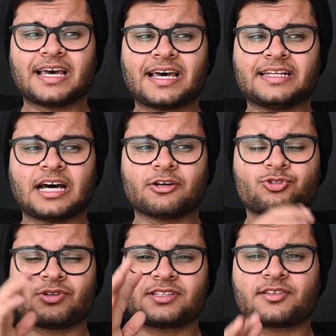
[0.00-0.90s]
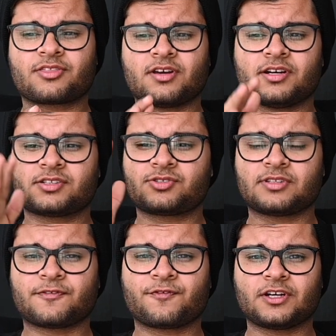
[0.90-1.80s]
And now 23rd to
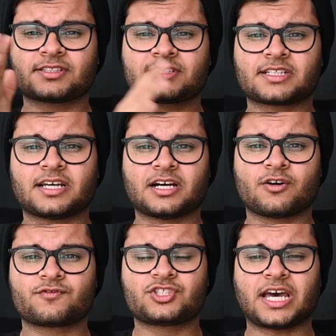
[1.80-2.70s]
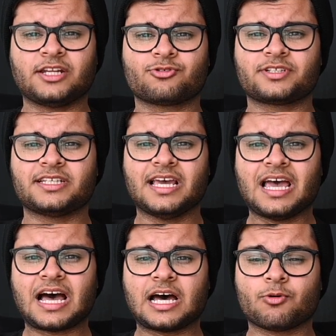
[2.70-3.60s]
the 1st of January,
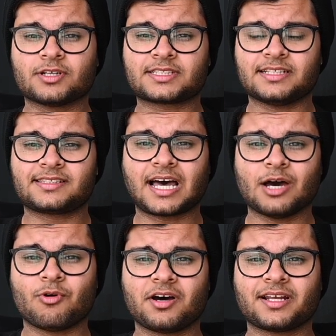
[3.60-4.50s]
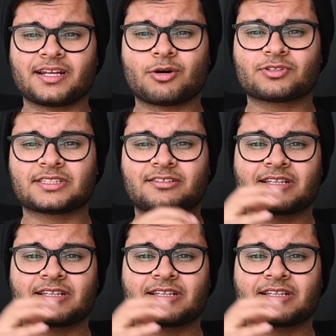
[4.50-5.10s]
I was in Taiwan and I was in